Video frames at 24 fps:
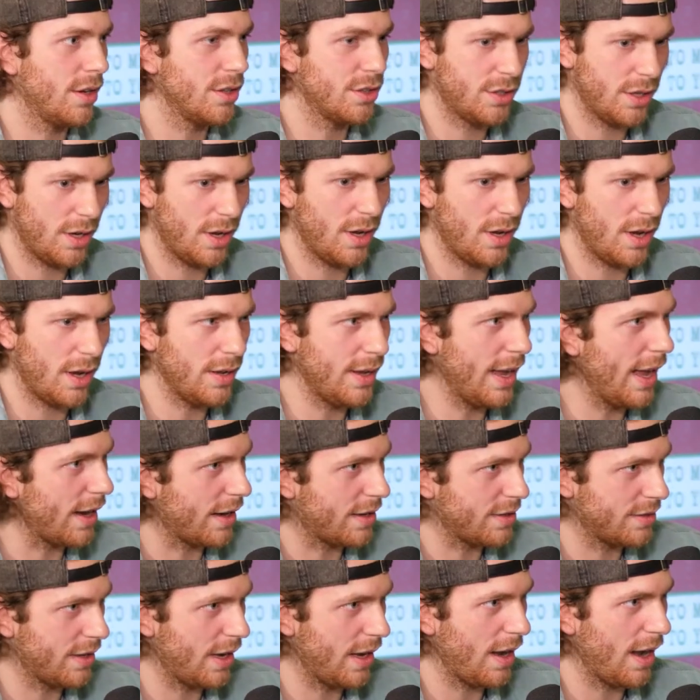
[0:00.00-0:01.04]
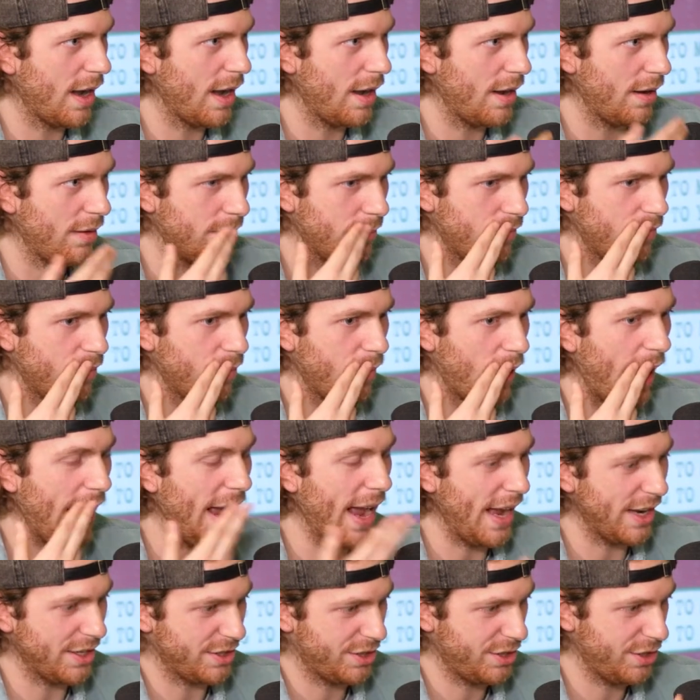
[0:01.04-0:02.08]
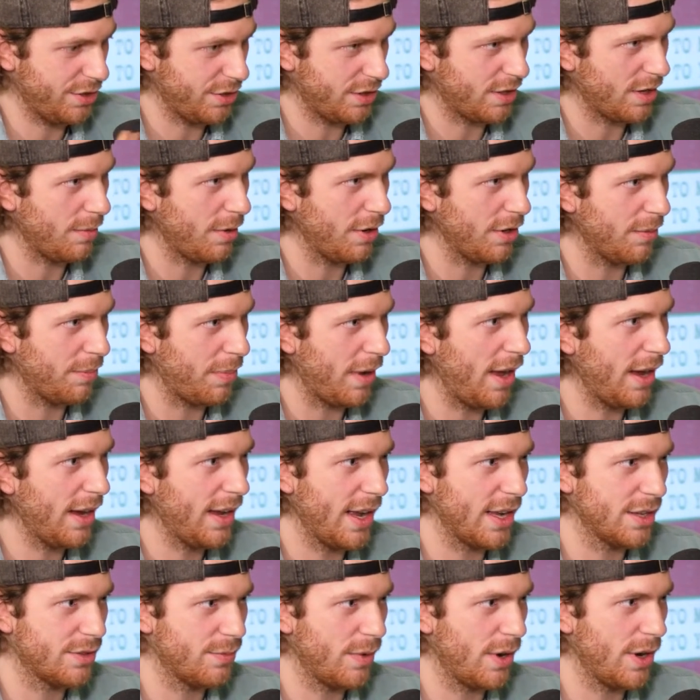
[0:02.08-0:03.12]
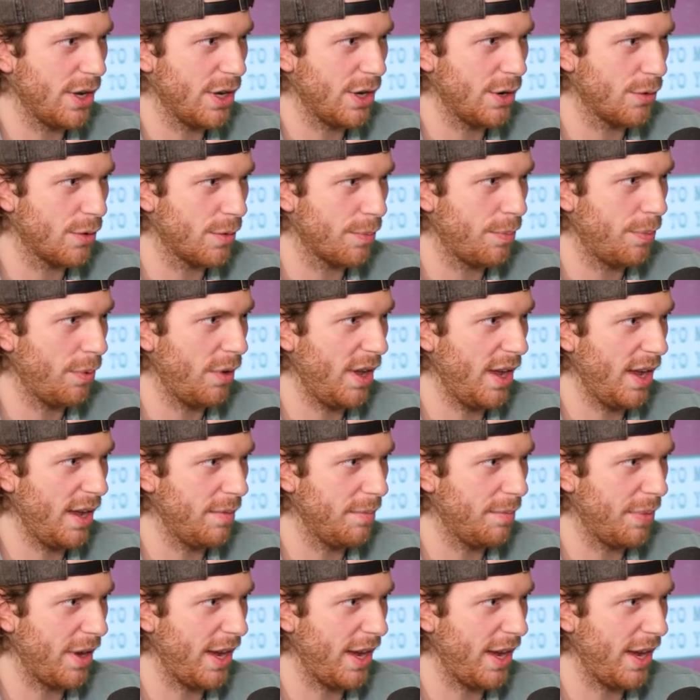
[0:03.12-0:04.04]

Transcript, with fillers: cause, uh, yeah. Cause I, um, I, I, asked you to come on the podcast while you were playing